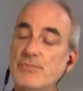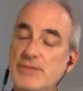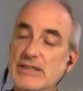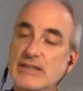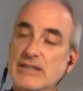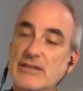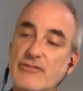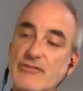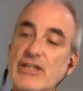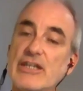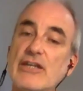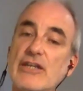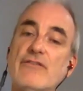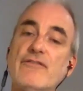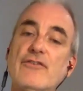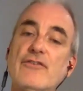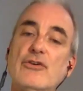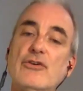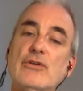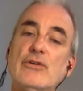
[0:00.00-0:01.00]
delivering their
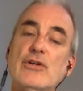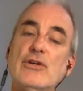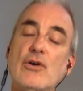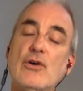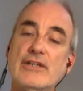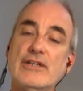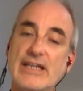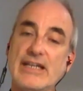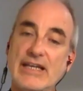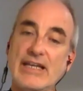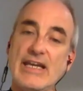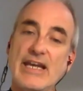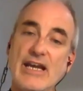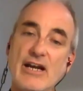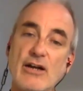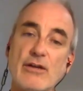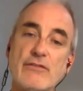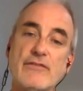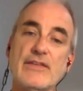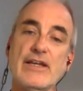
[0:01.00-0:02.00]
food or taking
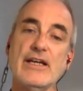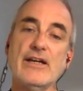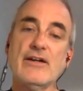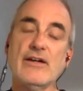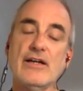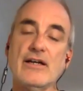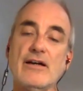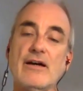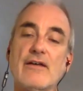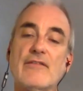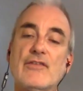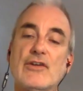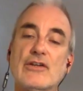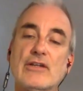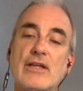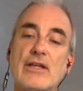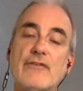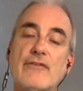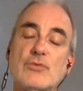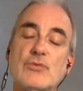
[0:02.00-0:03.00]
care of their
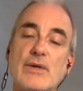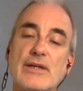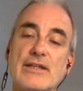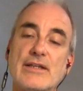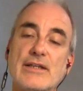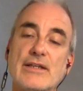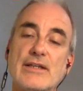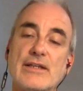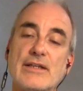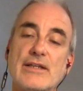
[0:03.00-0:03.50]
loved ones,